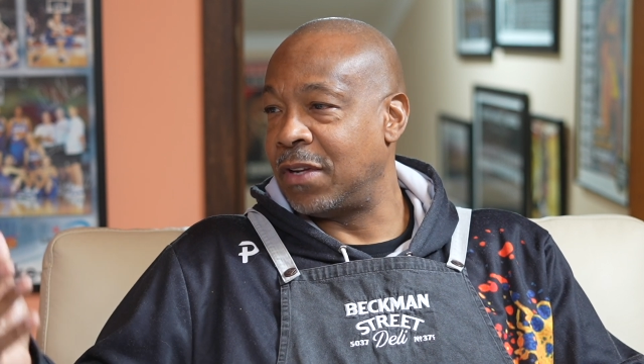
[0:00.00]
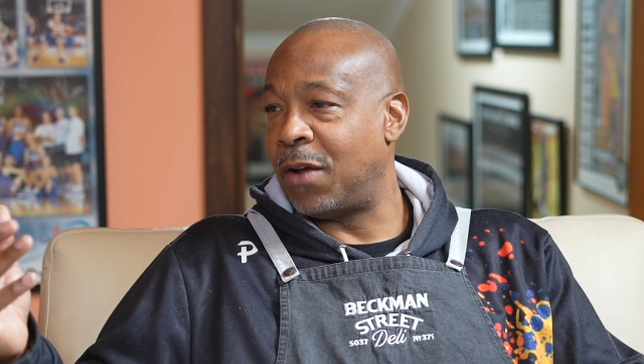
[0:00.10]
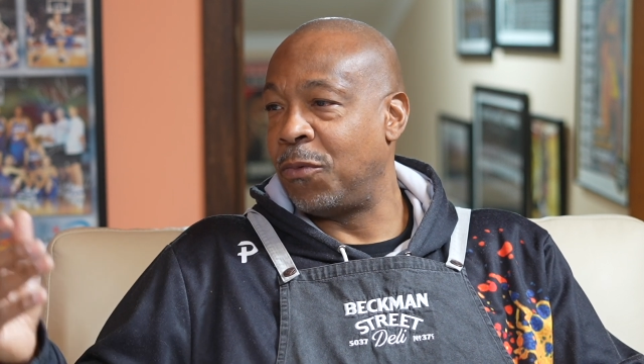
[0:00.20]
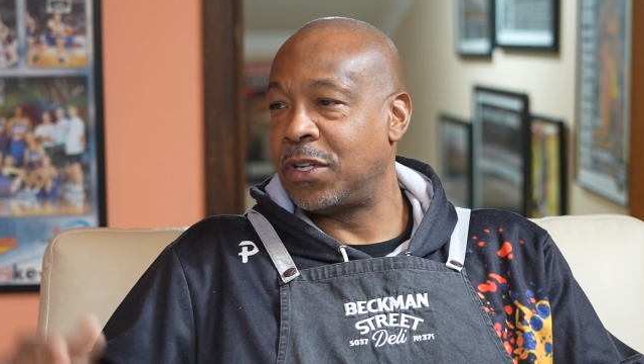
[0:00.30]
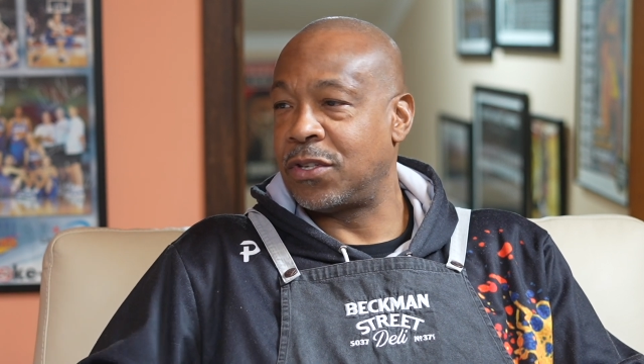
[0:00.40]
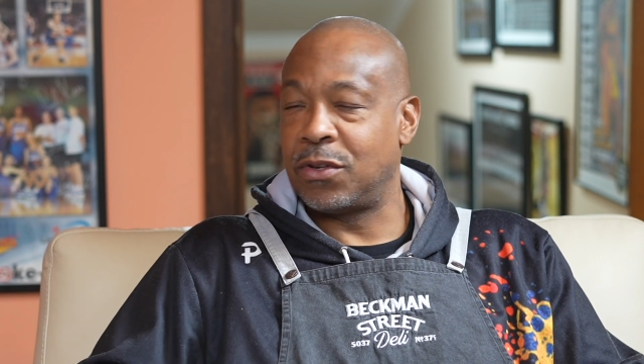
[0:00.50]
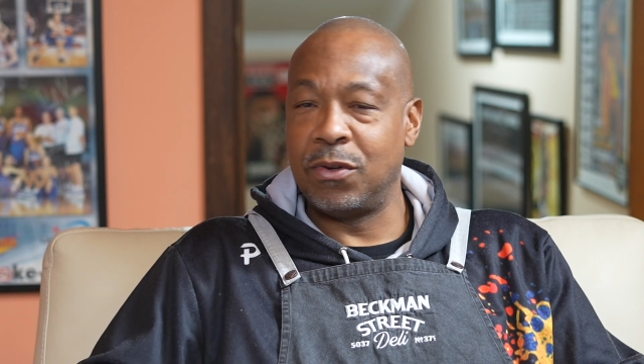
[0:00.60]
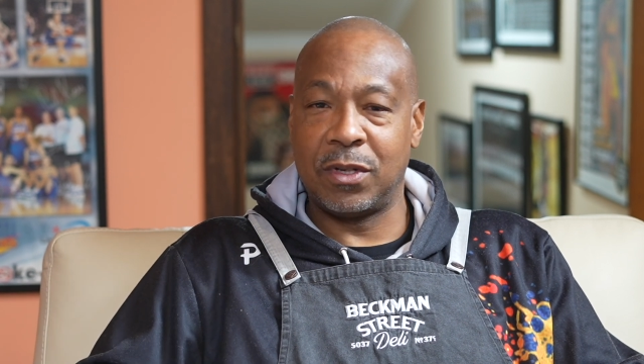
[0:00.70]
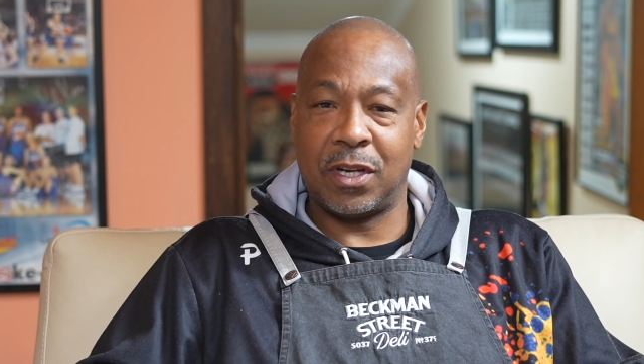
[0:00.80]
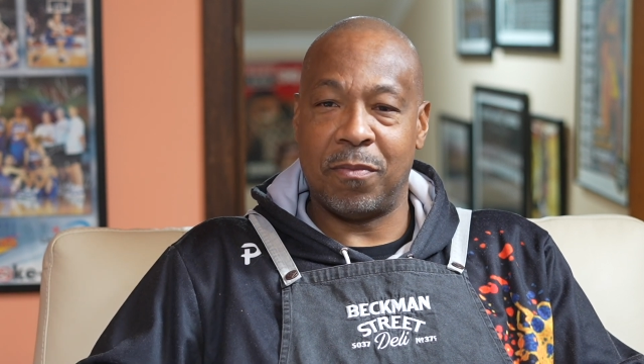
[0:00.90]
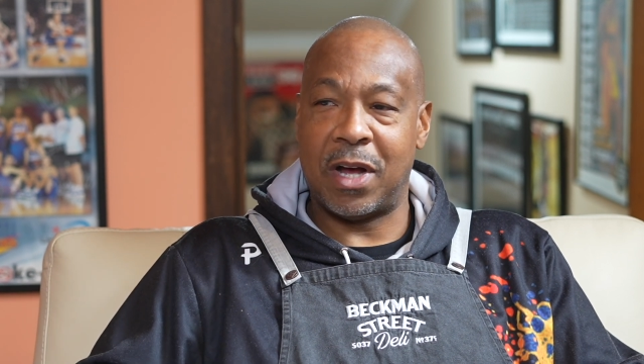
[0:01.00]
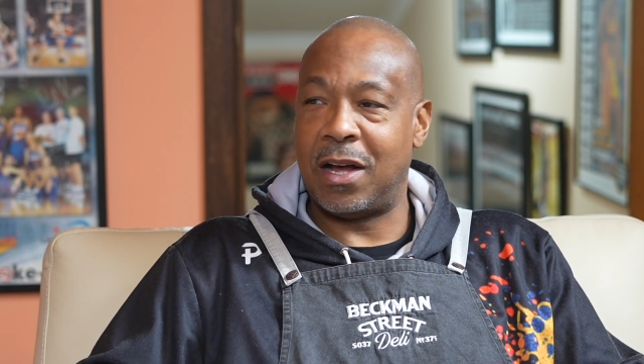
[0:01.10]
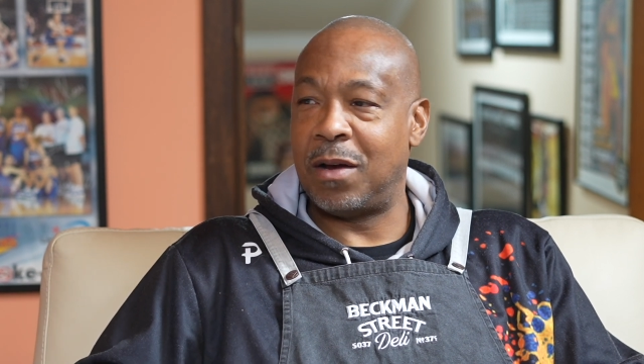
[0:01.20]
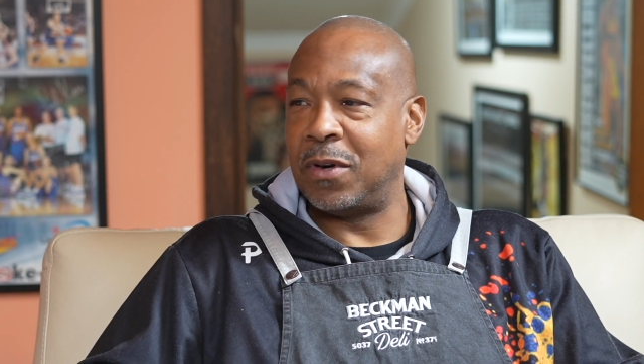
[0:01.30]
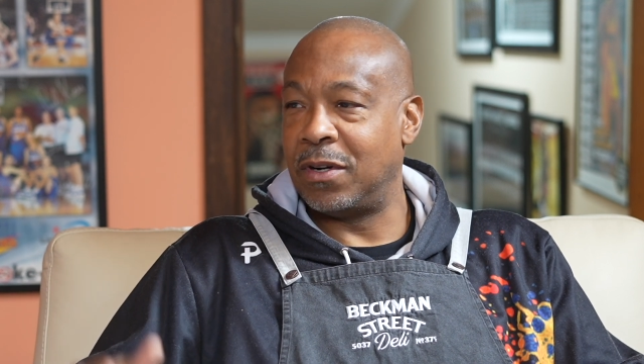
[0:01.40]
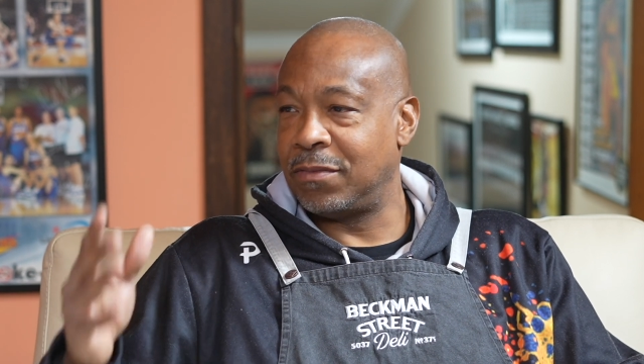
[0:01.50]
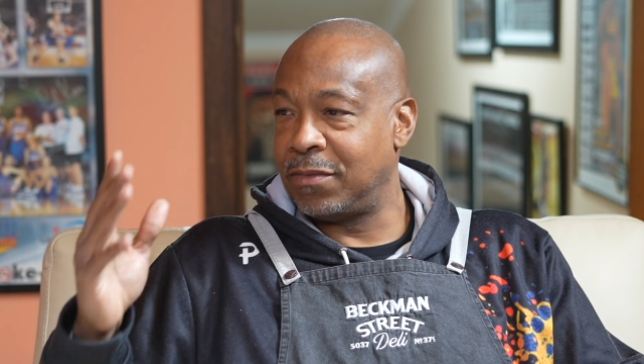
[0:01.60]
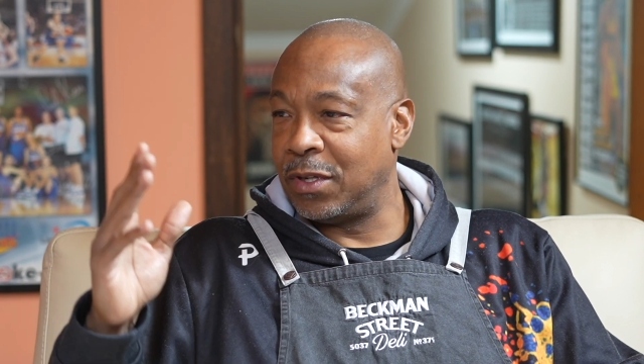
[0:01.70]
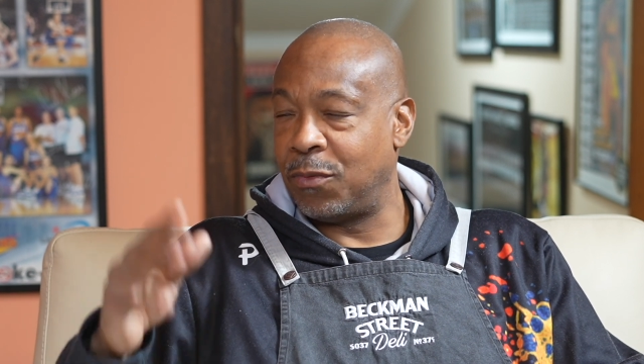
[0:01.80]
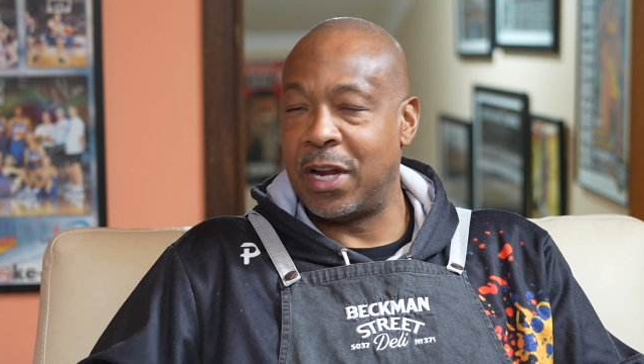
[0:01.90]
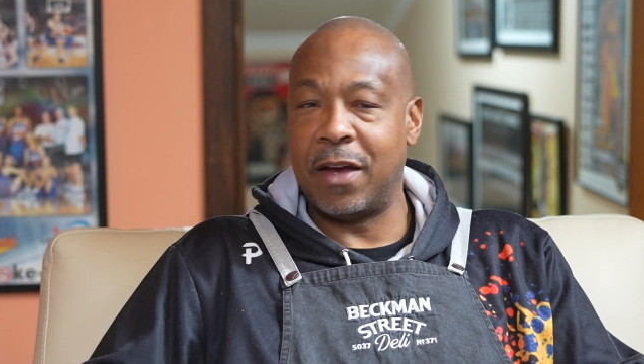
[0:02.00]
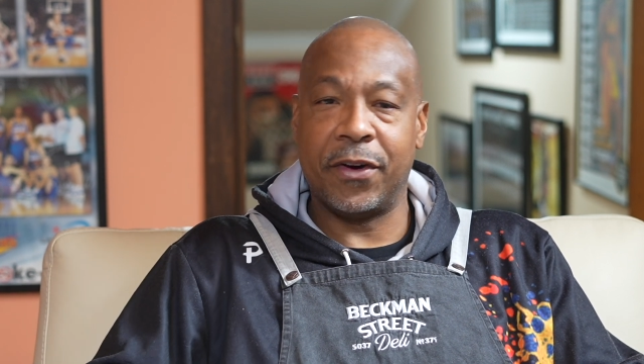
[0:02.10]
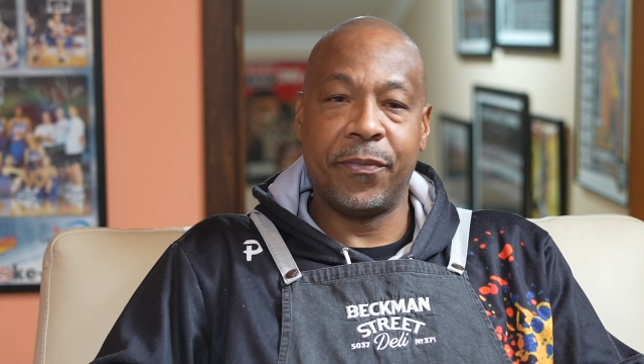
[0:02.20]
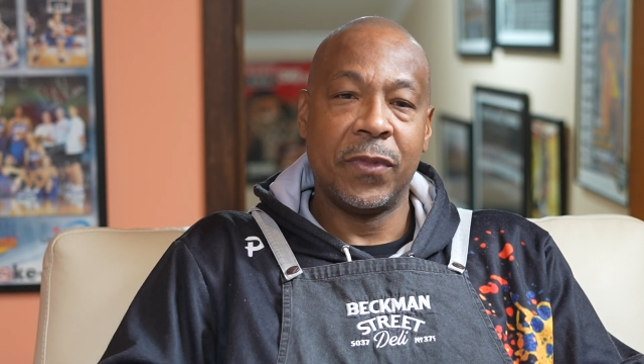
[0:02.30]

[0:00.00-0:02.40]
I went to school with their mom or whatever.